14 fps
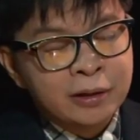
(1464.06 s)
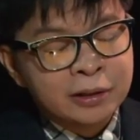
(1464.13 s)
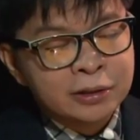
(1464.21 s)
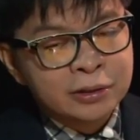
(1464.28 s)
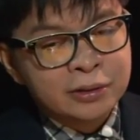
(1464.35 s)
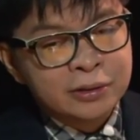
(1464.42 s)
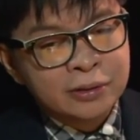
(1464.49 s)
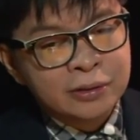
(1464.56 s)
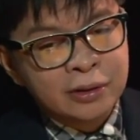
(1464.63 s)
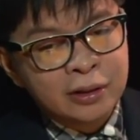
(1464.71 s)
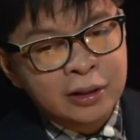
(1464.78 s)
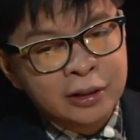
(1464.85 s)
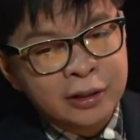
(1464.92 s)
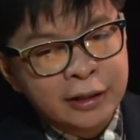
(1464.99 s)
unless
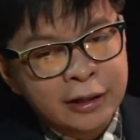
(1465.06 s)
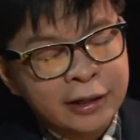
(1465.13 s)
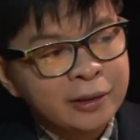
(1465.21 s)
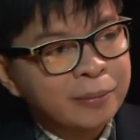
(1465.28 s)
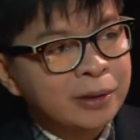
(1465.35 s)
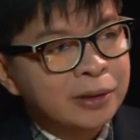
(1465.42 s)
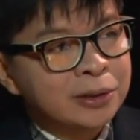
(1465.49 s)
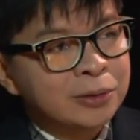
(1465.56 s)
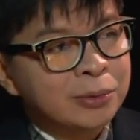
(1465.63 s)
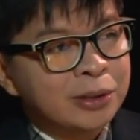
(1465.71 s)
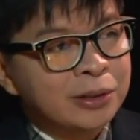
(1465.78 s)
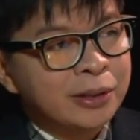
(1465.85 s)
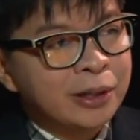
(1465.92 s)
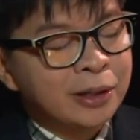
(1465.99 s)
there are
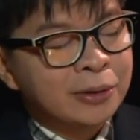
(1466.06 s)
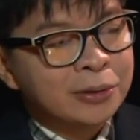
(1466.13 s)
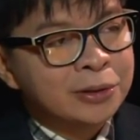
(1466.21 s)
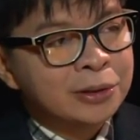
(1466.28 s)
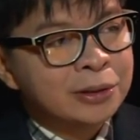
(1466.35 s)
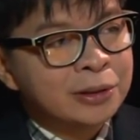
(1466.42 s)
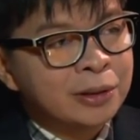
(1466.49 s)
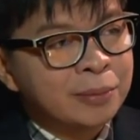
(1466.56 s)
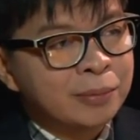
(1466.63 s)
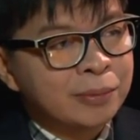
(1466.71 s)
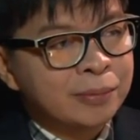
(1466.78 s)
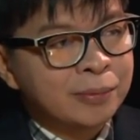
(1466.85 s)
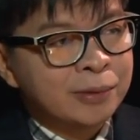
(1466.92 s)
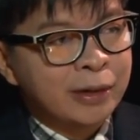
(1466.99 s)
animals within the
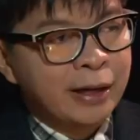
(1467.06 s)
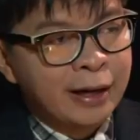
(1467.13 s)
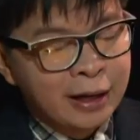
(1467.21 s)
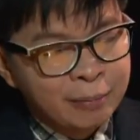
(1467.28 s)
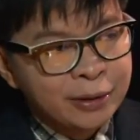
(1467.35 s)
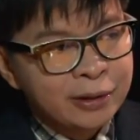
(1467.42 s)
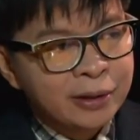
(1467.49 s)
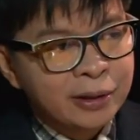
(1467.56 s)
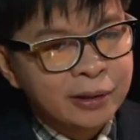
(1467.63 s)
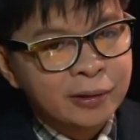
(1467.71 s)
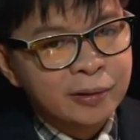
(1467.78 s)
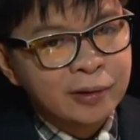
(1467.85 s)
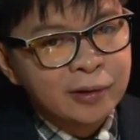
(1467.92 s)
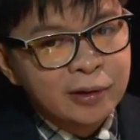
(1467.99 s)
ecosystem, a
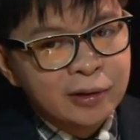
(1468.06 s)
habitat.